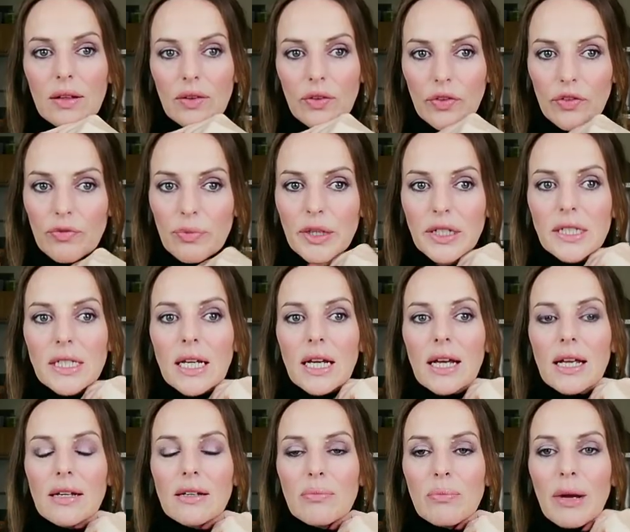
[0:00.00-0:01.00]
You've been to
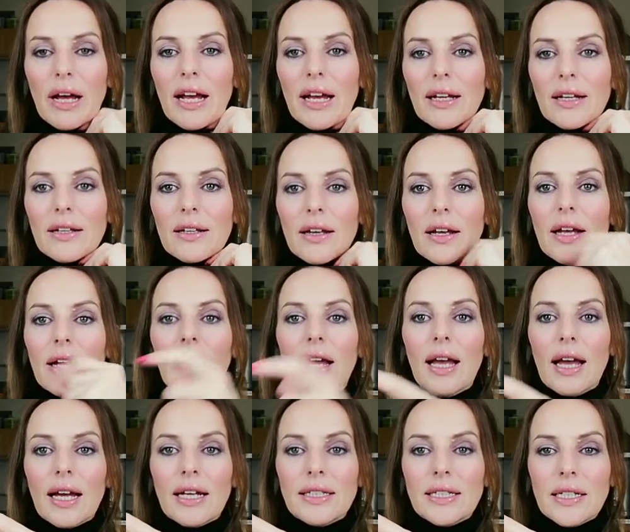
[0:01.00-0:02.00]
hell and back.
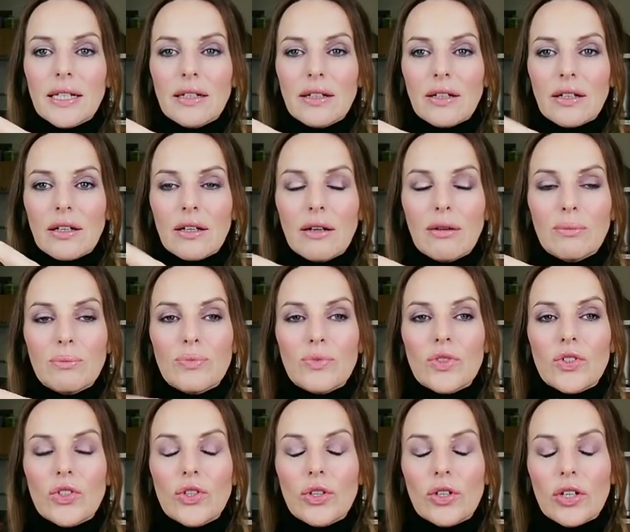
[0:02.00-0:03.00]
And here
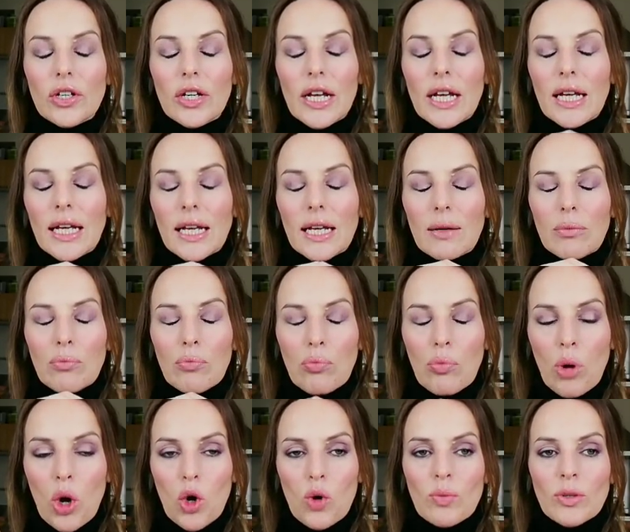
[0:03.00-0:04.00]
comes your
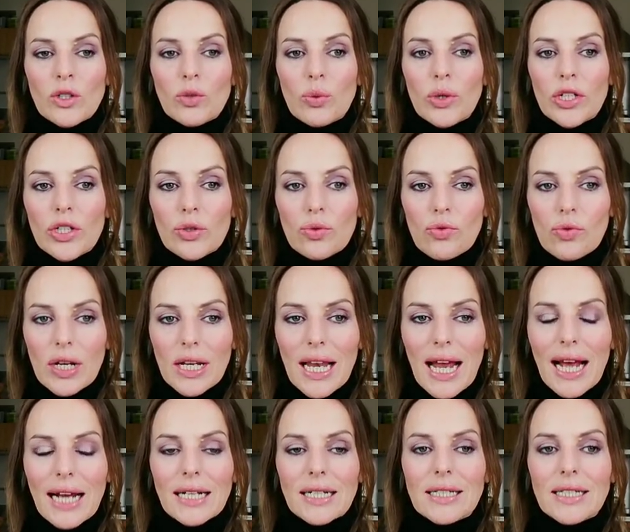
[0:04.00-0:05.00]
moment where you
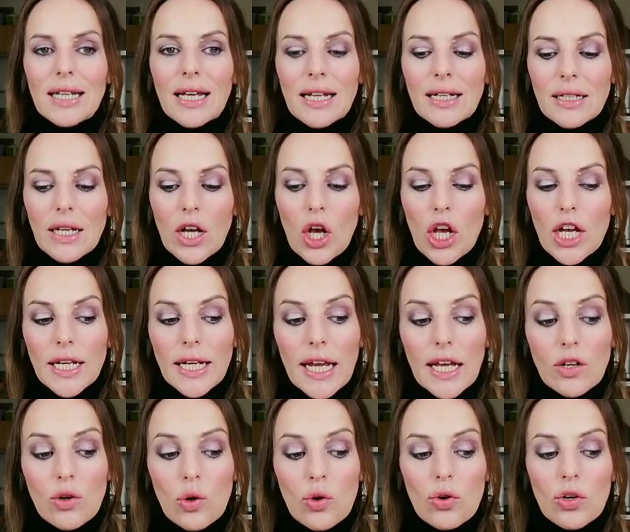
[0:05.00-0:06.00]
relax and
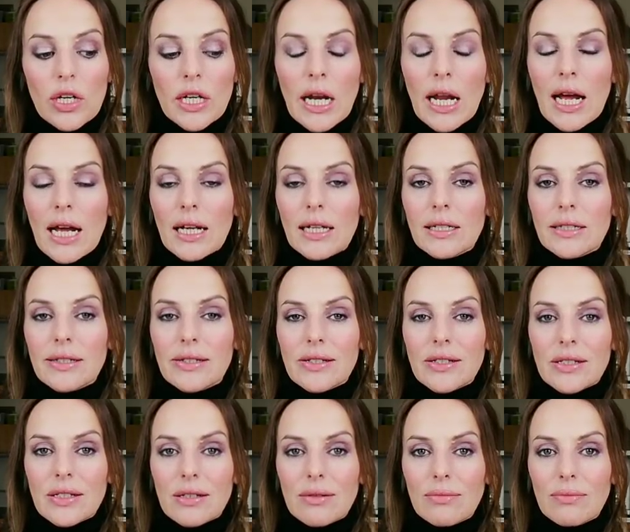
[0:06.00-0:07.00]
get
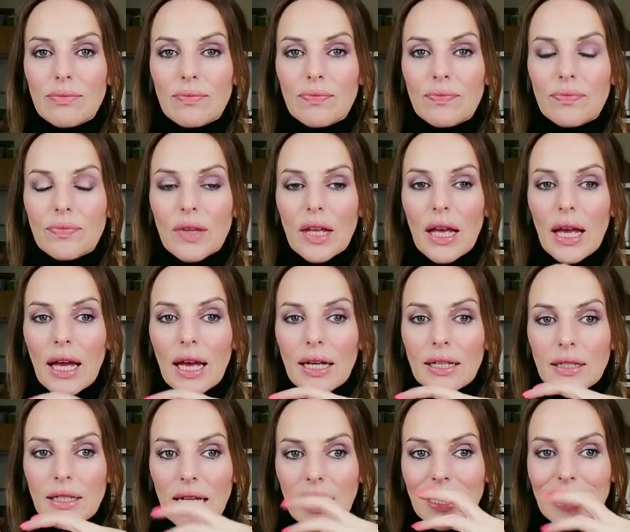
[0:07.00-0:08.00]
organized
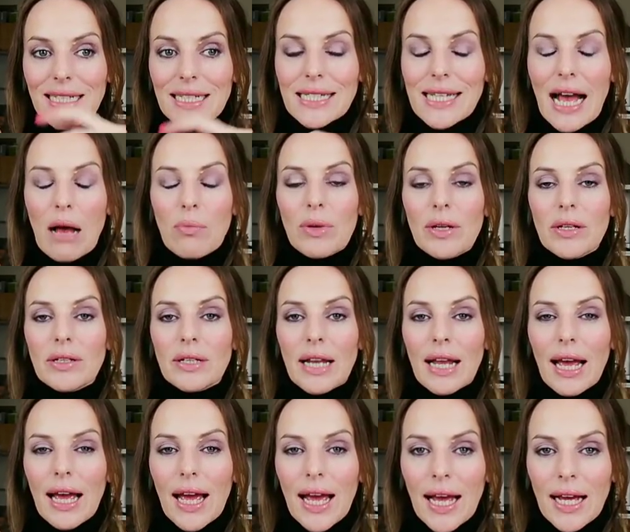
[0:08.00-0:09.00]
and examine,
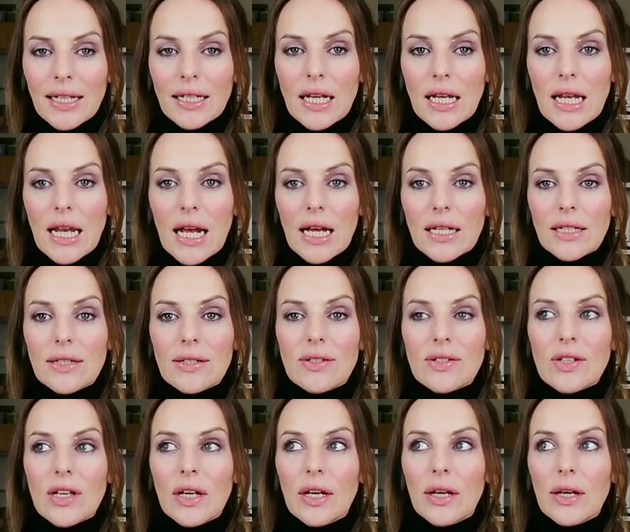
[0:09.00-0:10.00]

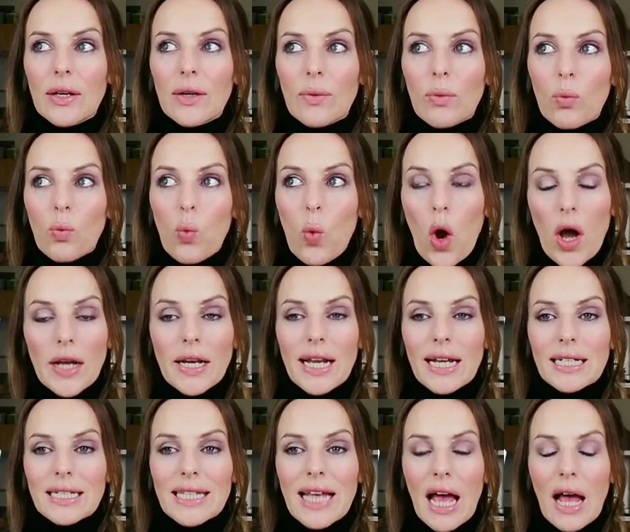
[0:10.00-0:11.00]
analyze what
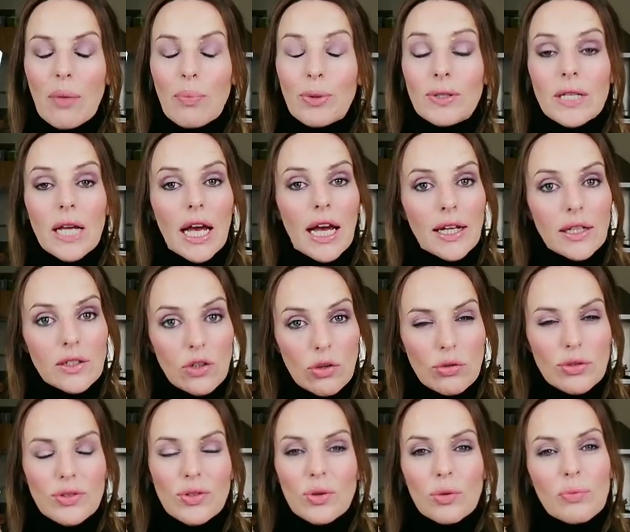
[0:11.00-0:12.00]
has happened, and
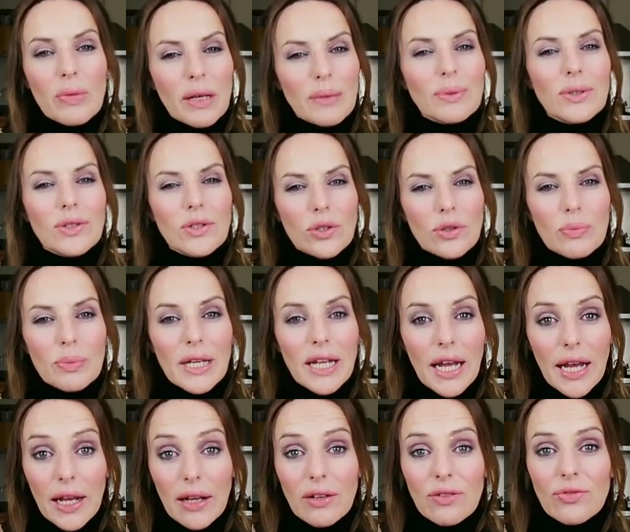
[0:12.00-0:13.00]
also maybe your
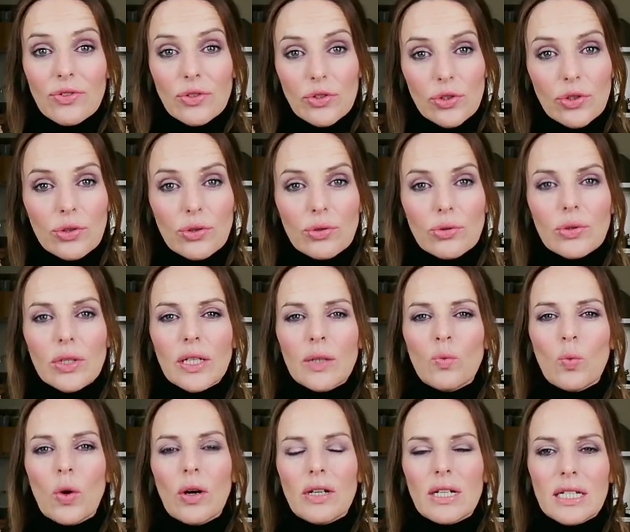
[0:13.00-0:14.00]
behavior too in
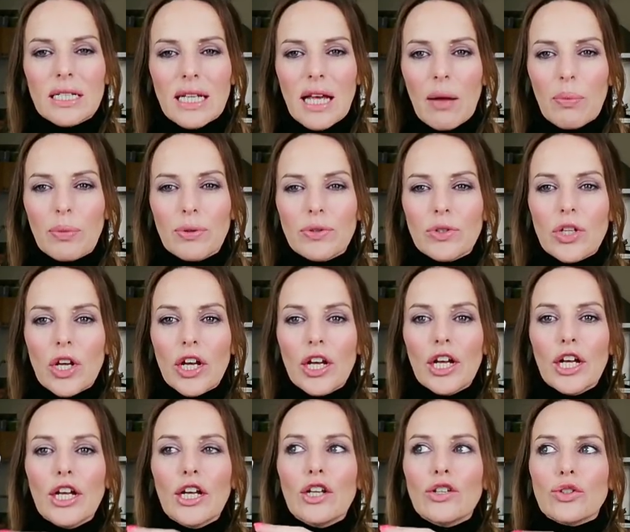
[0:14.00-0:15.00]
what has happened,
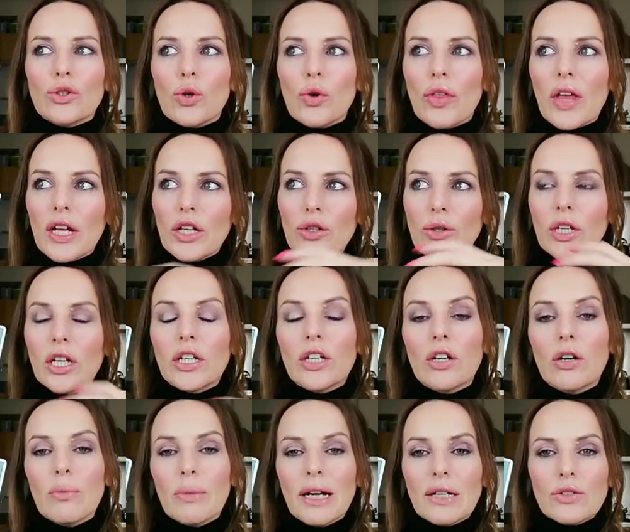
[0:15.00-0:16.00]
so that you can
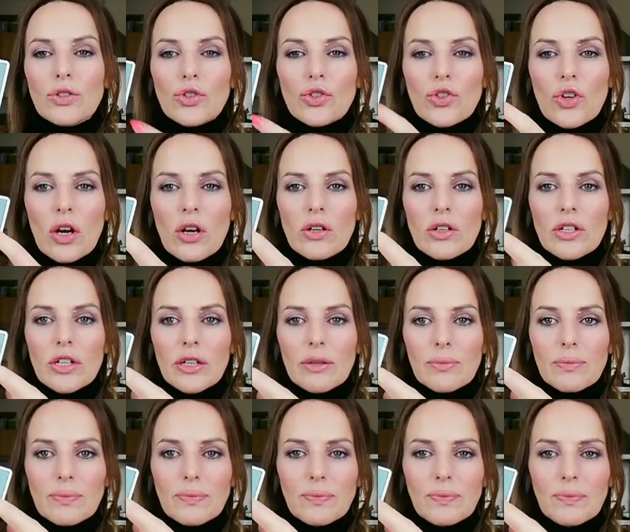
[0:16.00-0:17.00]
come out stronger.